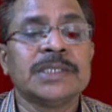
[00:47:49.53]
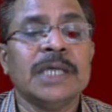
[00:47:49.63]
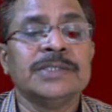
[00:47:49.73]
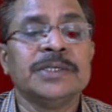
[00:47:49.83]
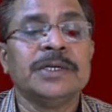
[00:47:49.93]

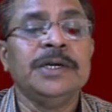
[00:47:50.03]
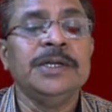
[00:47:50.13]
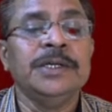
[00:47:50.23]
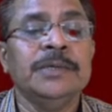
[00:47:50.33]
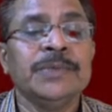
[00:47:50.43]
answer
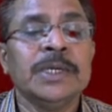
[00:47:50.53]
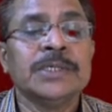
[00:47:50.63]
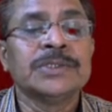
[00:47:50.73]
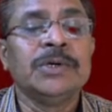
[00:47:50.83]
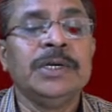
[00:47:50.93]
D.
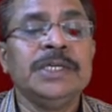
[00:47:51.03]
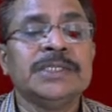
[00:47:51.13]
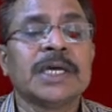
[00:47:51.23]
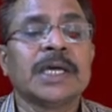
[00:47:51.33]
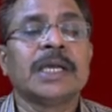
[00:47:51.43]
So D is
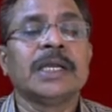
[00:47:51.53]
the correct